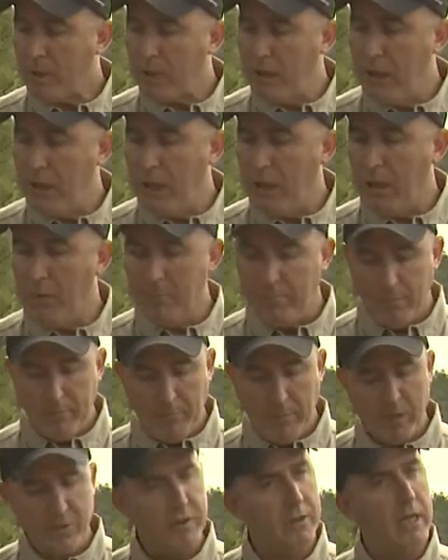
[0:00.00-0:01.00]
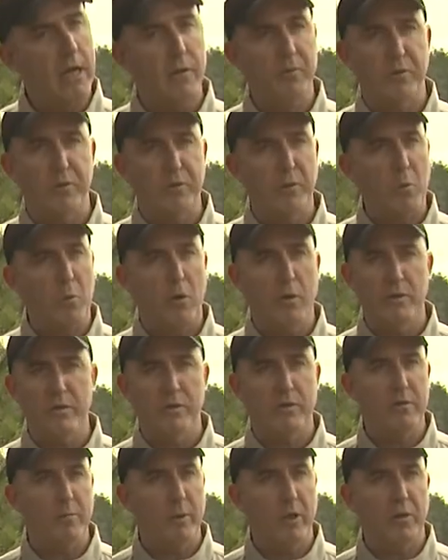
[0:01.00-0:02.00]
Um, most of the times with squirrels
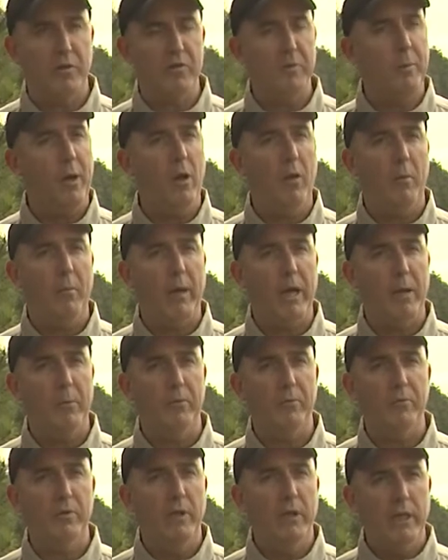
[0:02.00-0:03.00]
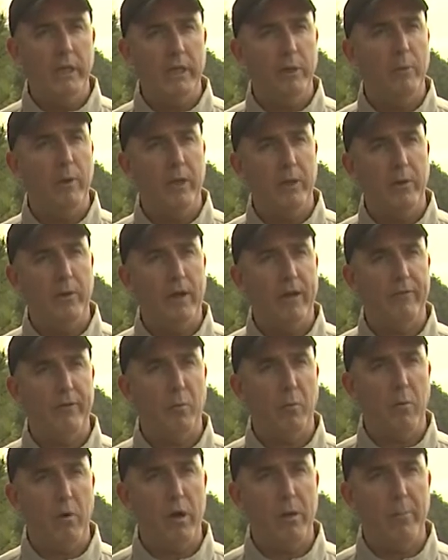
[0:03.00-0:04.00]
and some other smaller mammals, you really don't have to
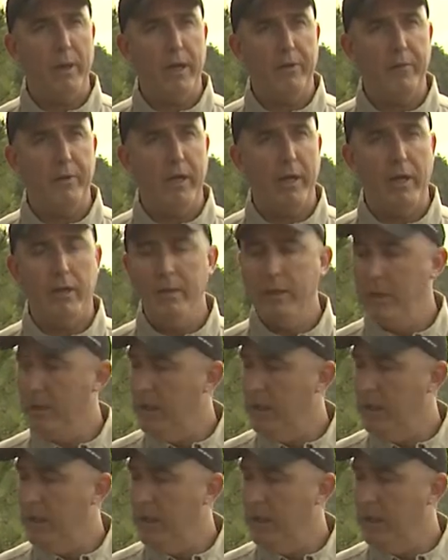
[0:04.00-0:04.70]
worry about that.